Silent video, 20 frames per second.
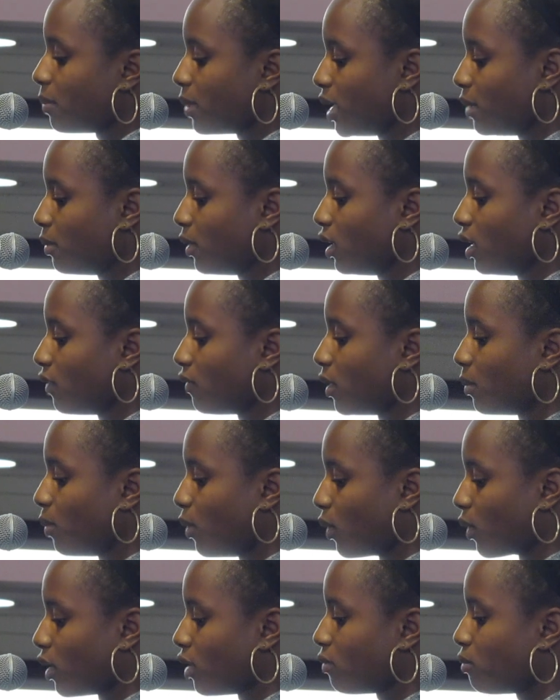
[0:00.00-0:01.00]
people of the
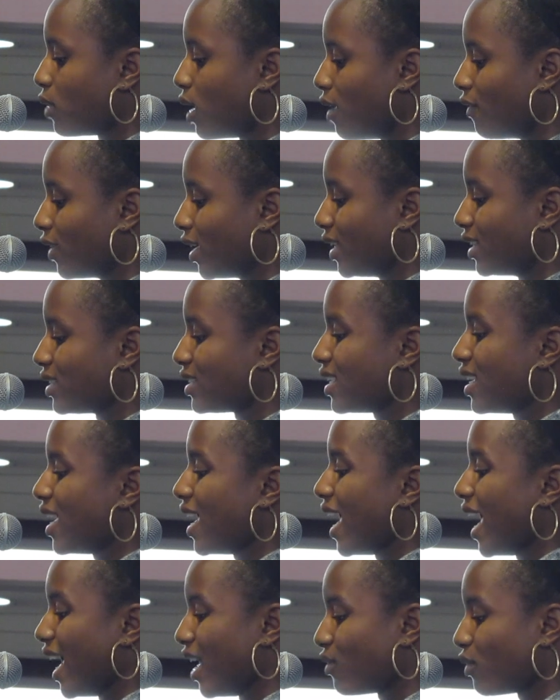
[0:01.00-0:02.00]
Port of Providence
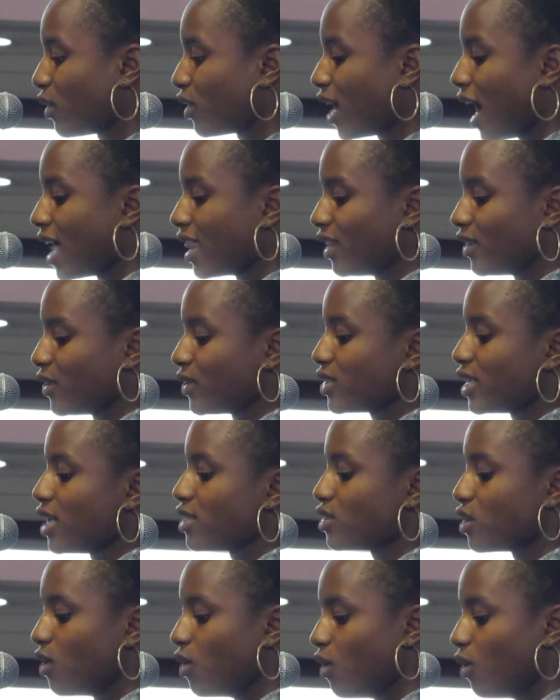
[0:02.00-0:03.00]
and Rhode Islanders
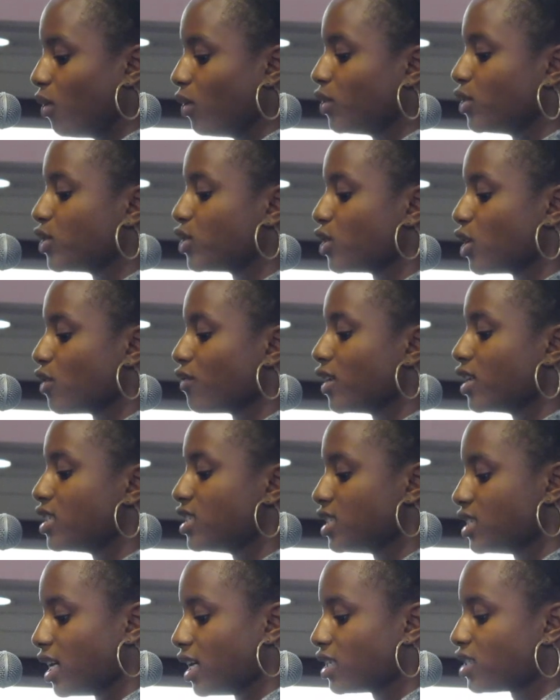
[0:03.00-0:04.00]
as a whole deserve a
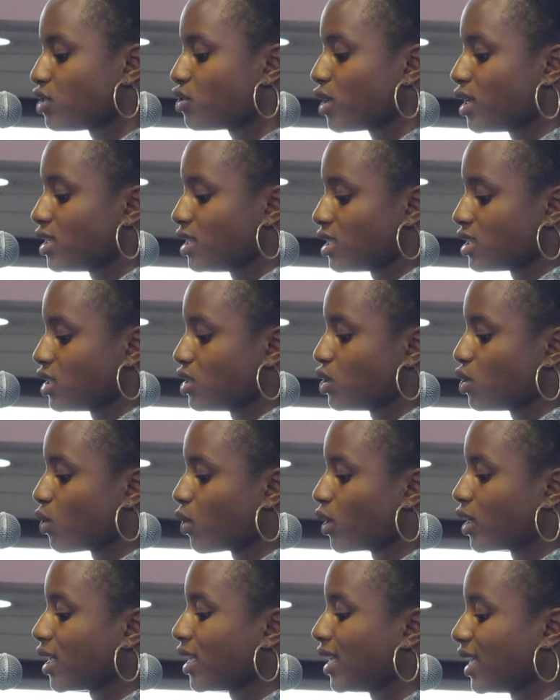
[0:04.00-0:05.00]
just transition
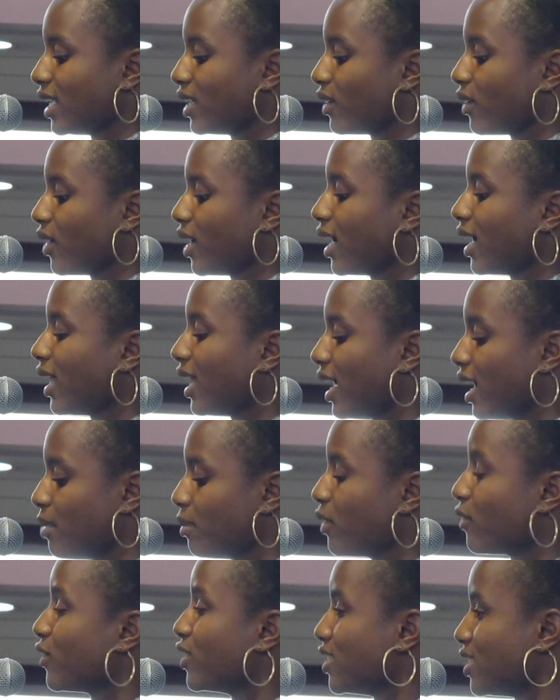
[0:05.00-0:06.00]
toward cleaner and
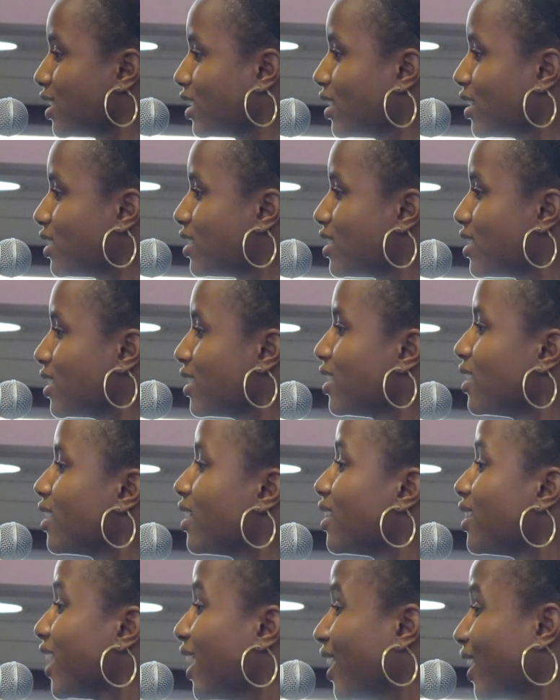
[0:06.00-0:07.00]
climate resiliency.
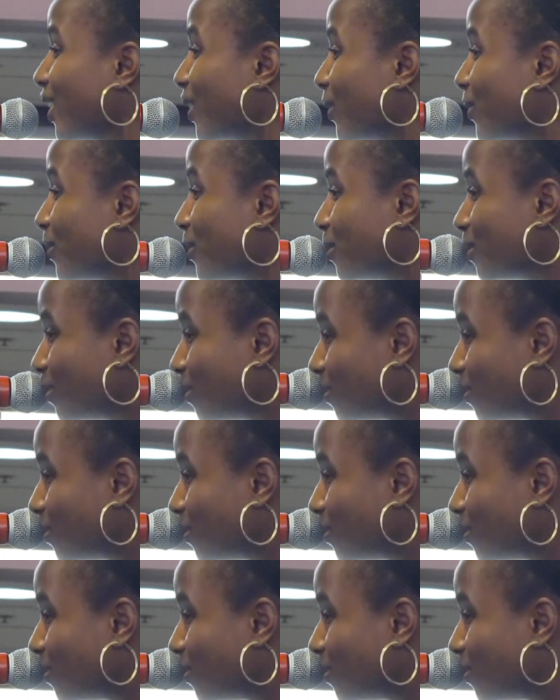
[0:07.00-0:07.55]
Thank you.